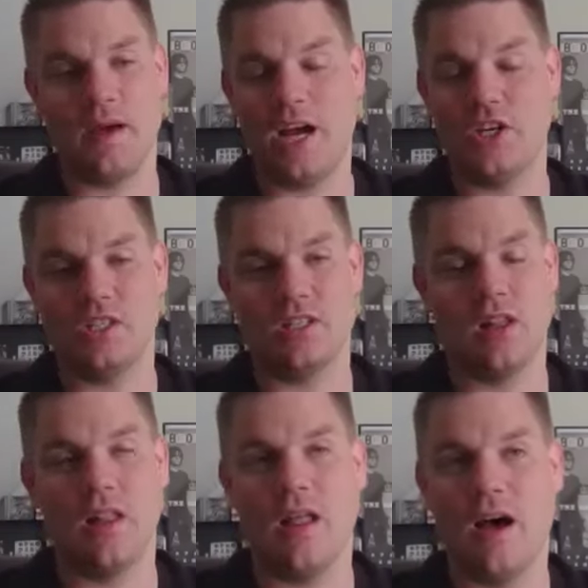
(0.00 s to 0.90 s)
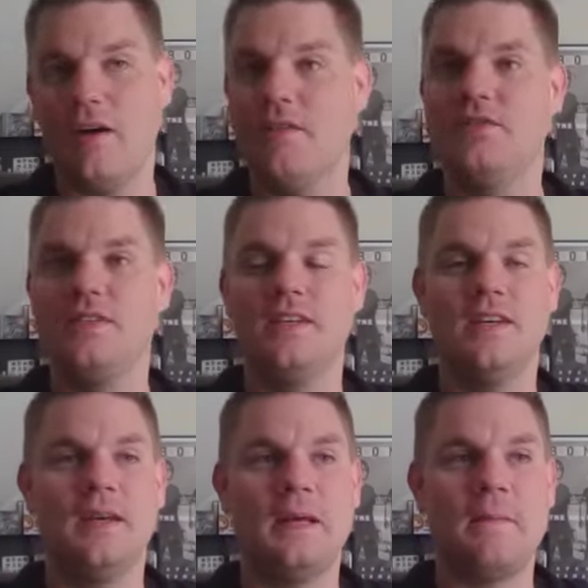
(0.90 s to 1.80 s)
for me. I just loved
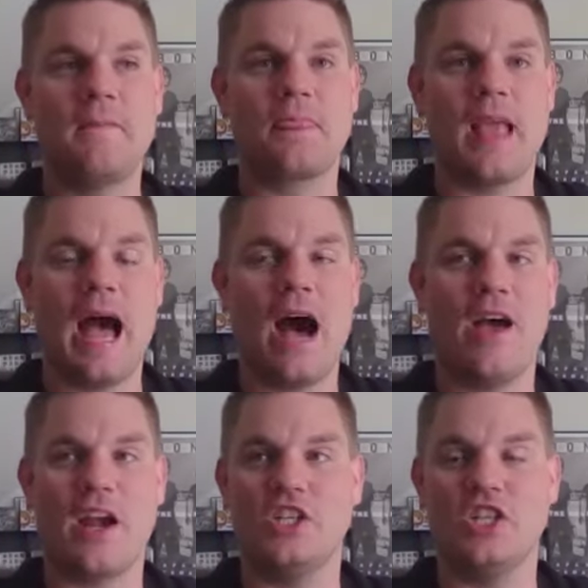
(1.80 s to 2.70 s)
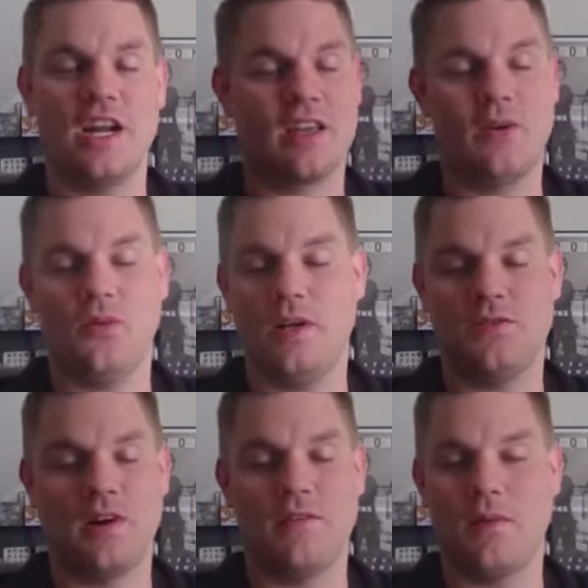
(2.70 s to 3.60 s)
how energetic it was
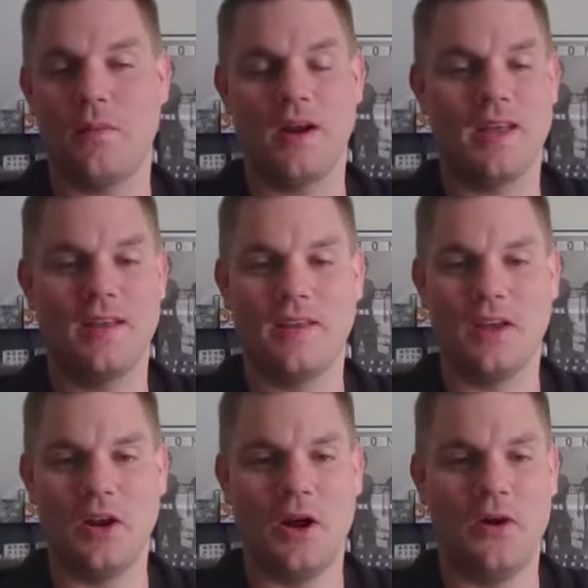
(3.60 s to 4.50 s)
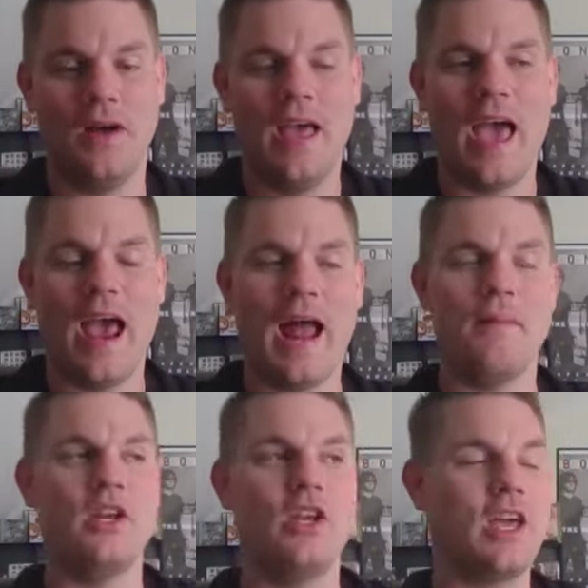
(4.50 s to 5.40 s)
for everybody. You know, and I mean, it